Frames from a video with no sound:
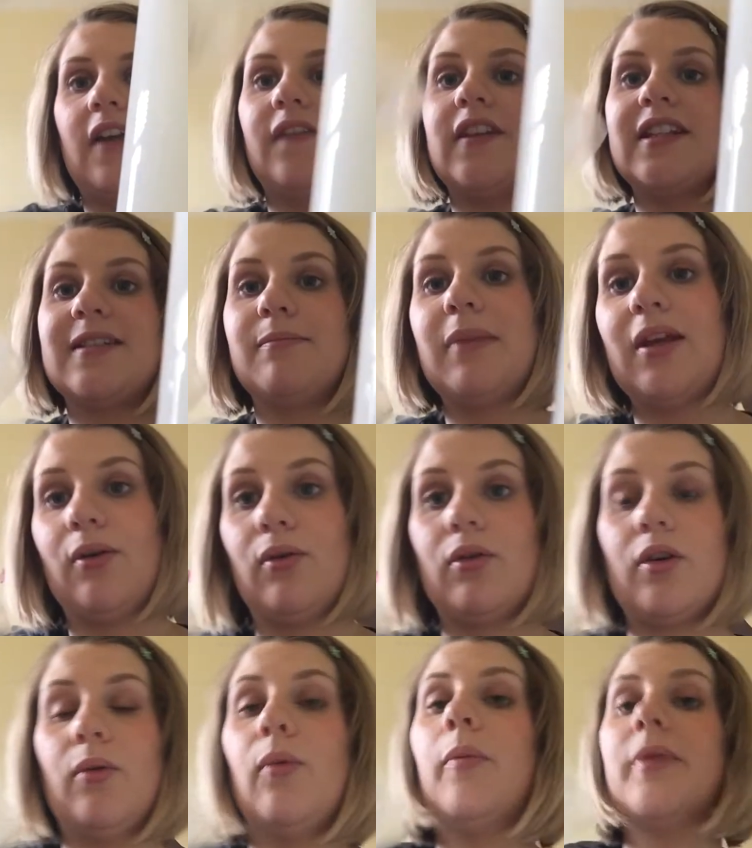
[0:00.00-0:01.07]
this
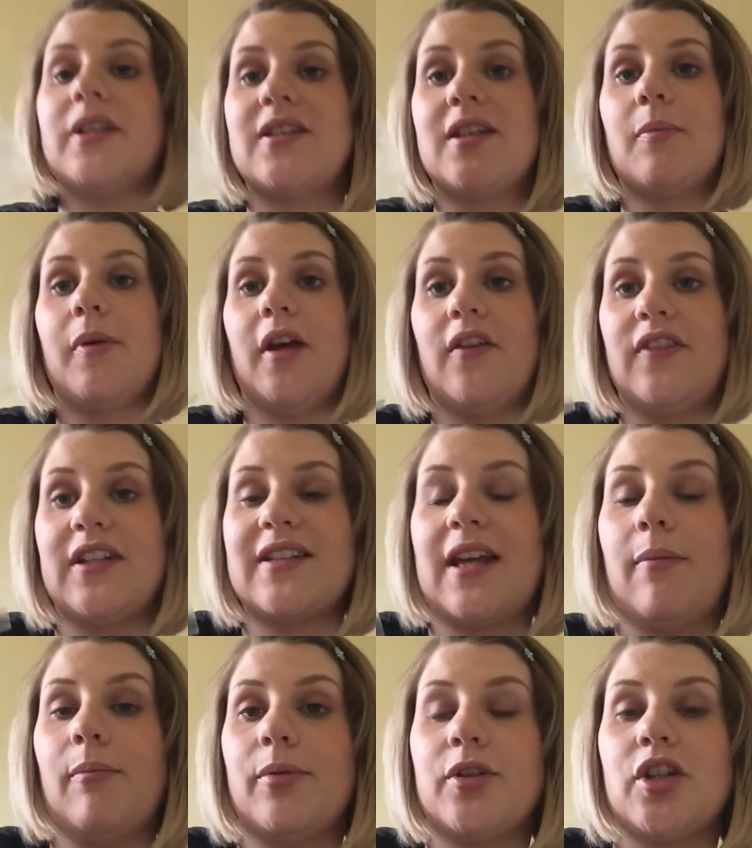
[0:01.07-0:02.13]
milk will be to the perfect
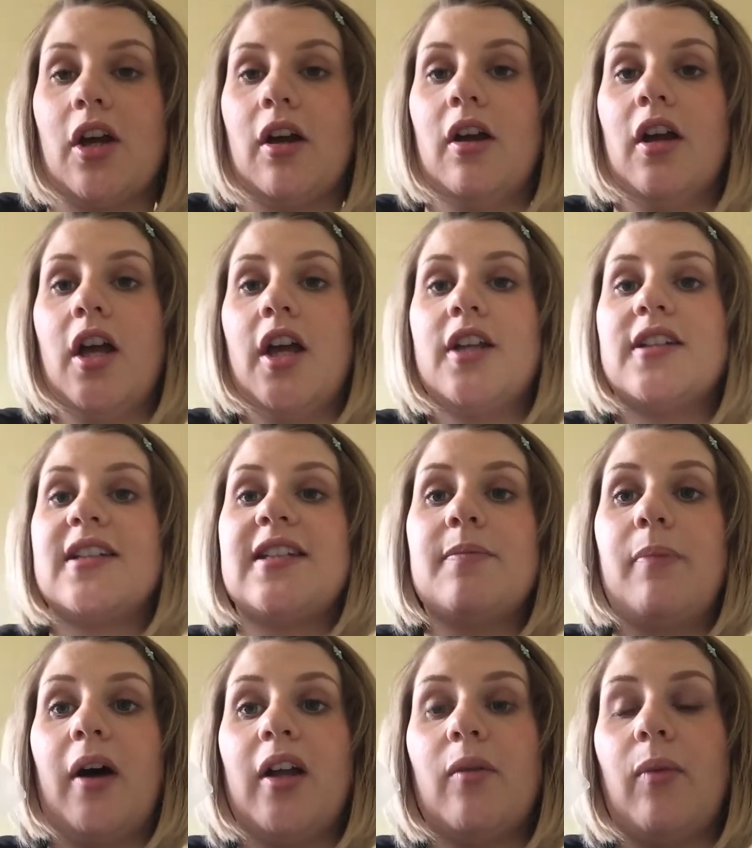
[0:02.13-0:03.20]
temperature,
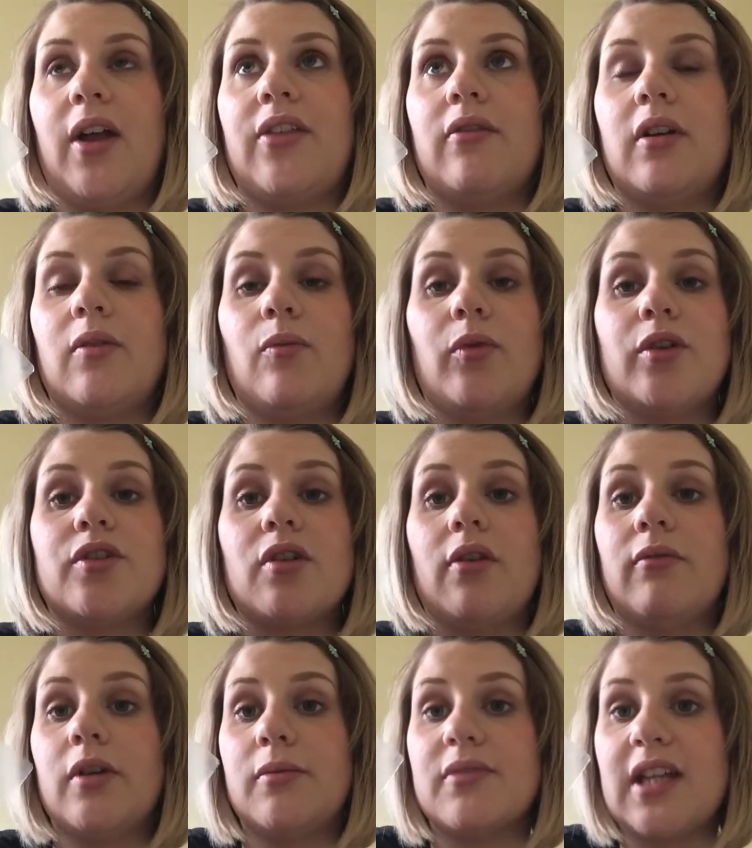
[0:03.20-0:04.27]
despite whether it was
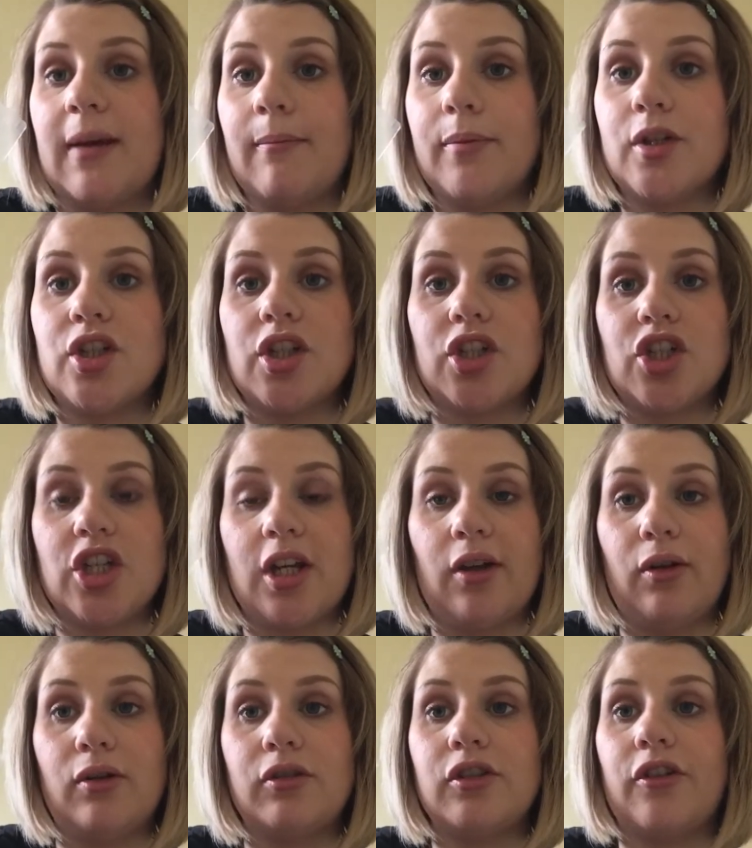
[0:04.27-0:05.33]
room temperature,
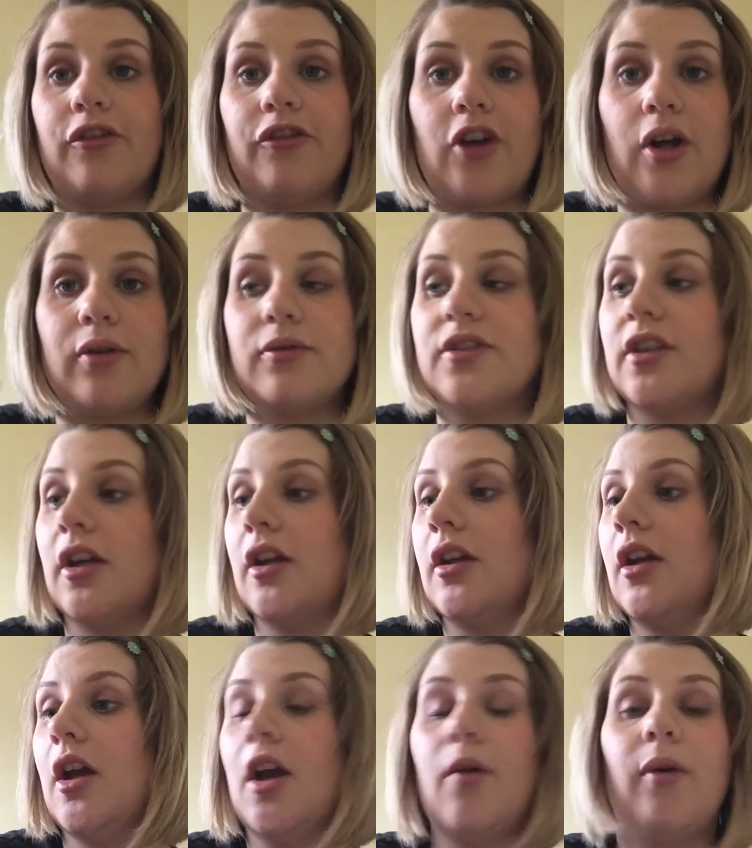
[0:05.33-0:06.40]
chilled,
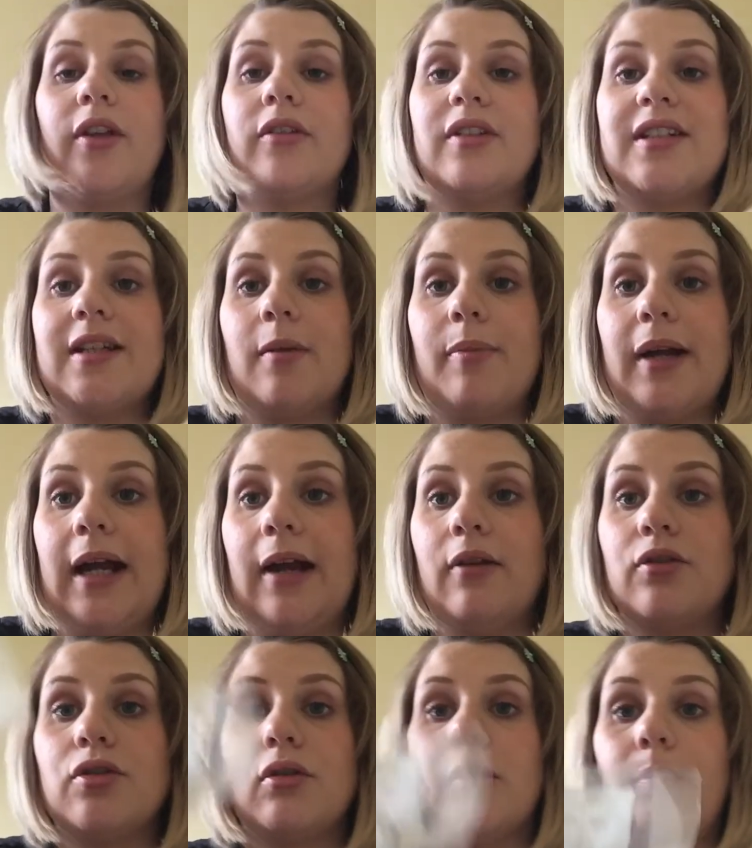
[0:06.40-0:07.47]
frozen, whether it's in a
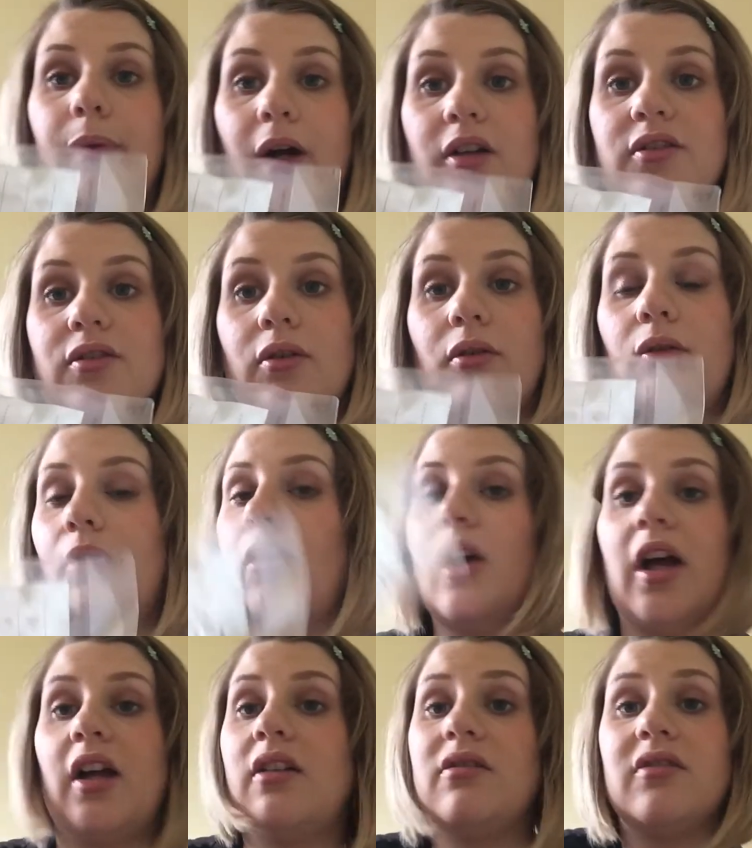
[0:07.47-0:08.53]
pouch or a bottle,
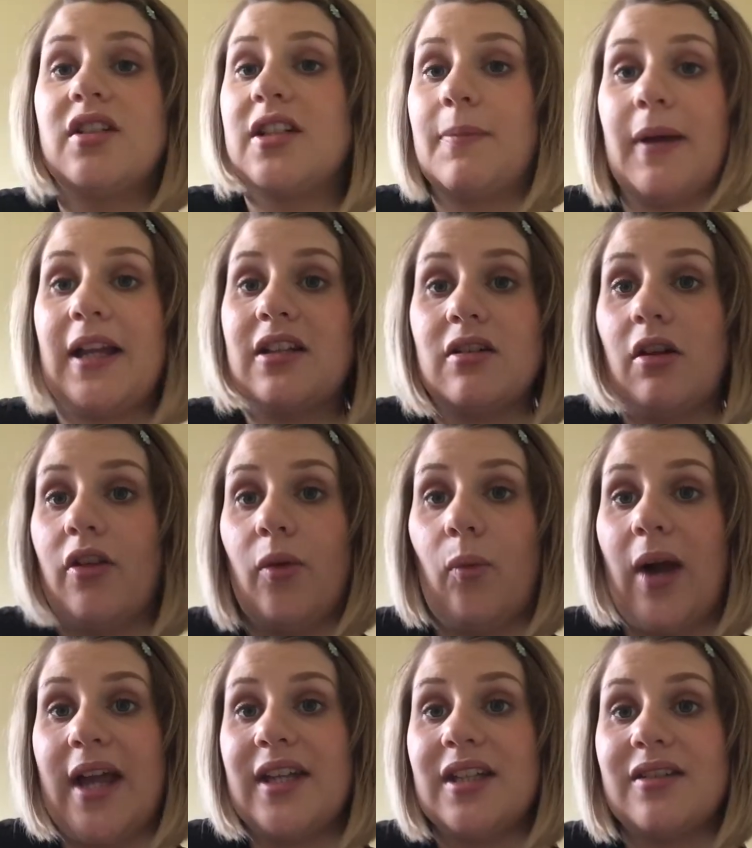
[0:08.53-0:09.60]
and depending on the
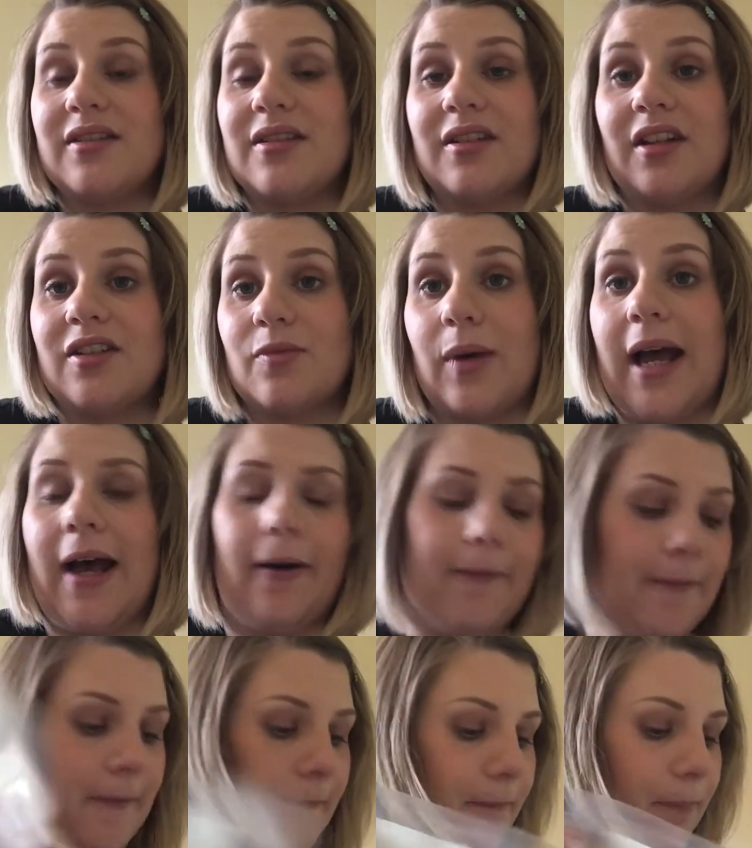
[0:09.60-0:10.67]
weight as well.
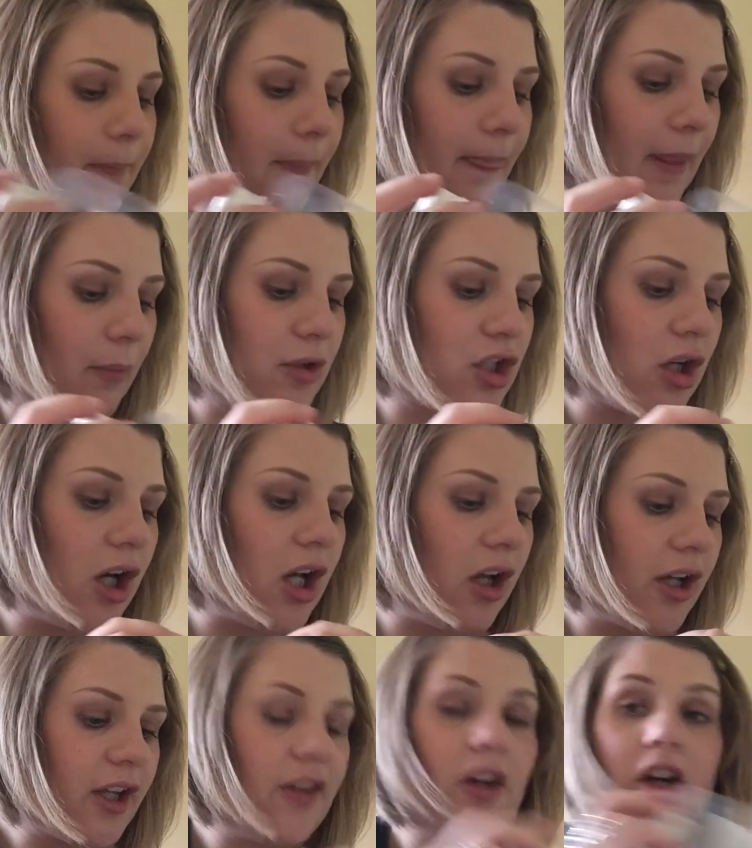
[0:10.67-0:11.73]
Which I
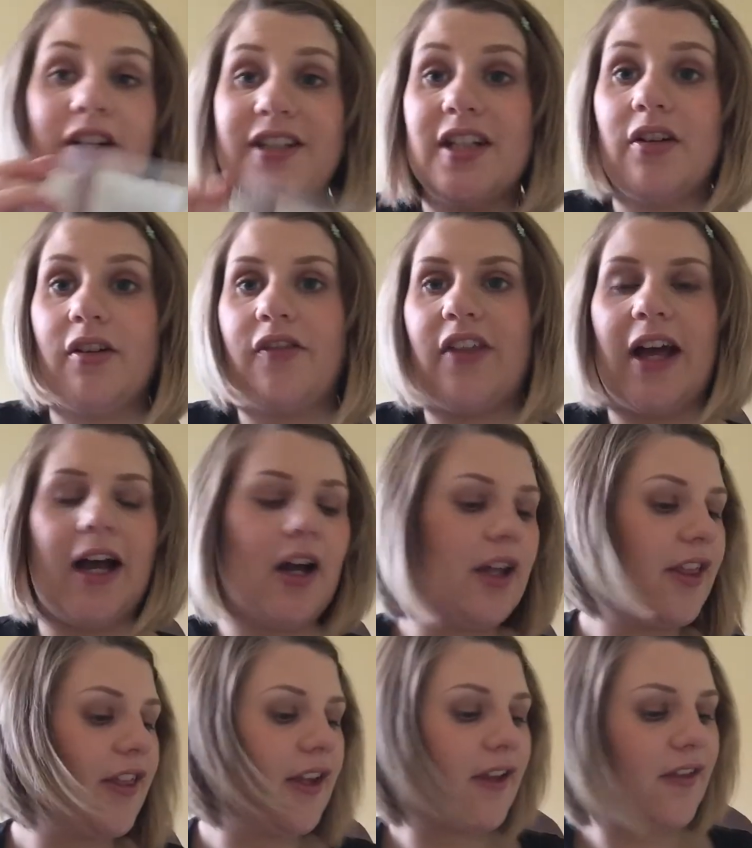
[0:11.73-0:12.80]
like the idea of that. I
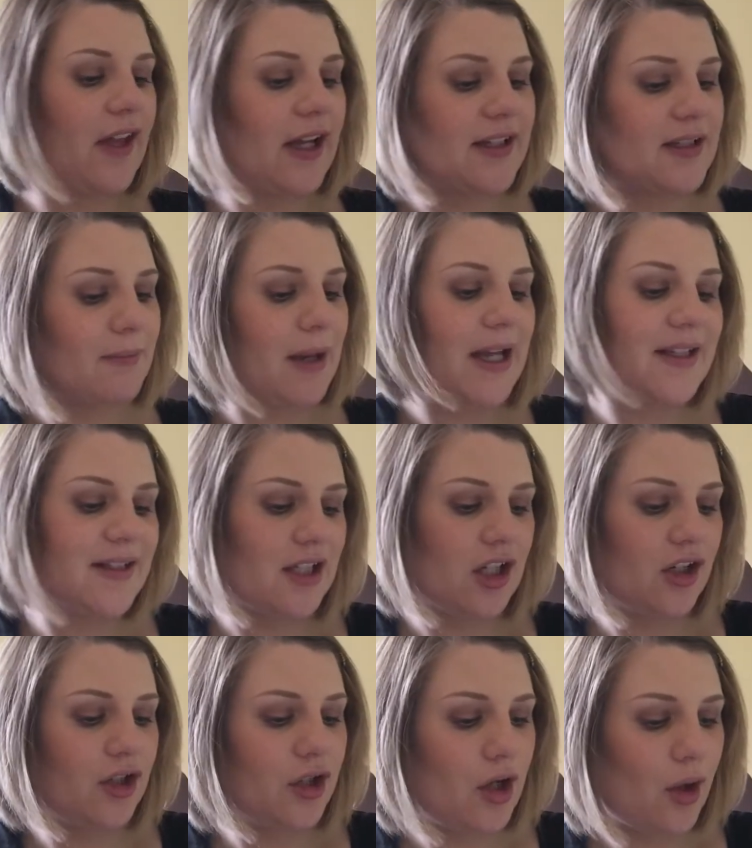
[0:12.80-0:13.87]
think that is amazing.
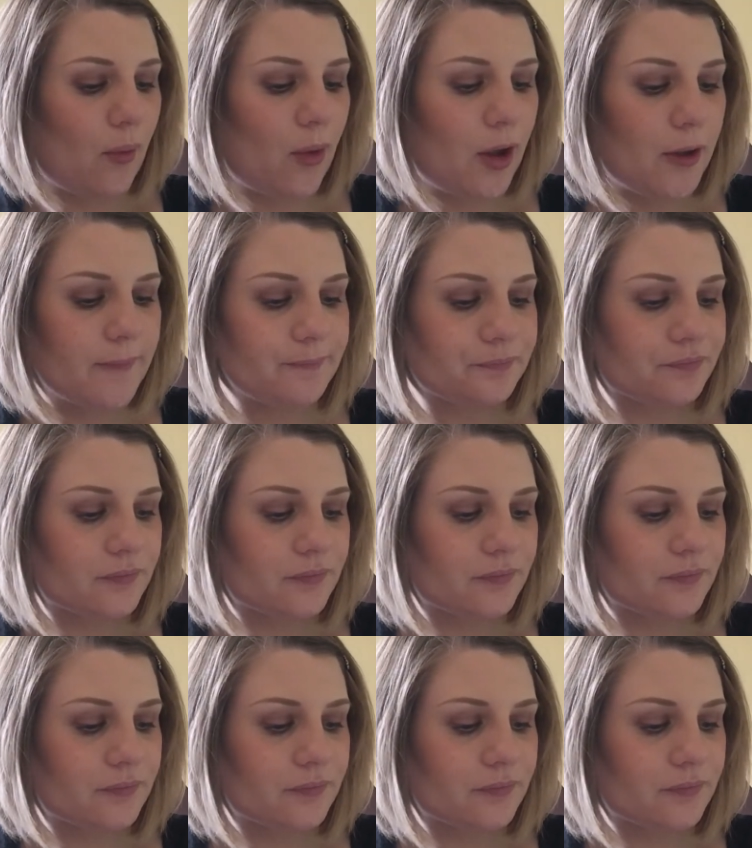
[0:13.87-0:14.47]
And you know what?